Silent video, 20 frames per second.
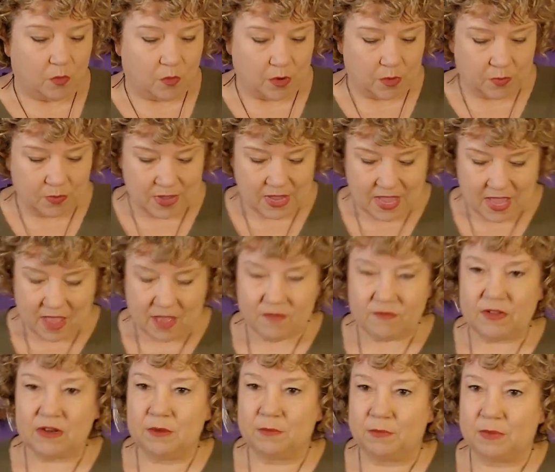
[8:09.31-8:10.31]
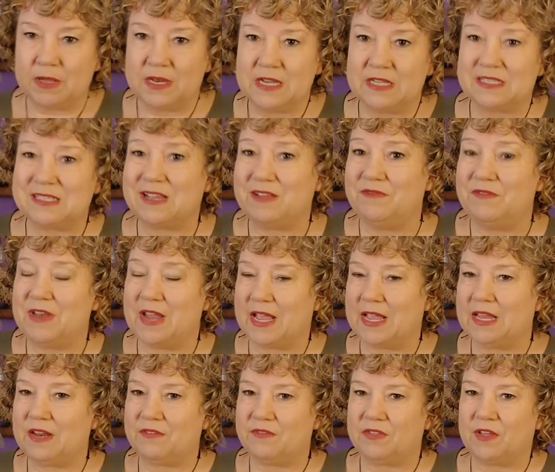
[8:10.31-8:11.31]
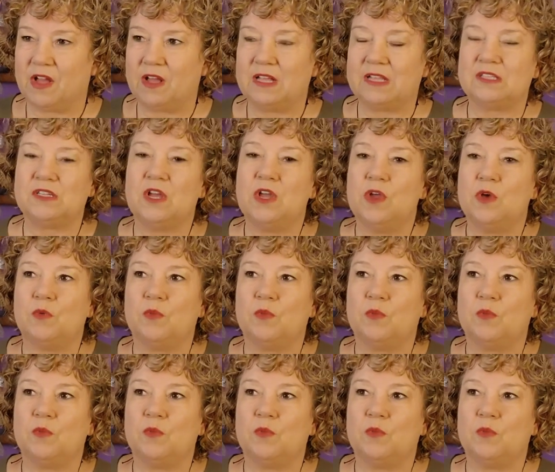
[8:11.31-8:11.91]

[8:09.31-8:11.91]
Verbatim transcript: When we have an abundance of negative thoughts,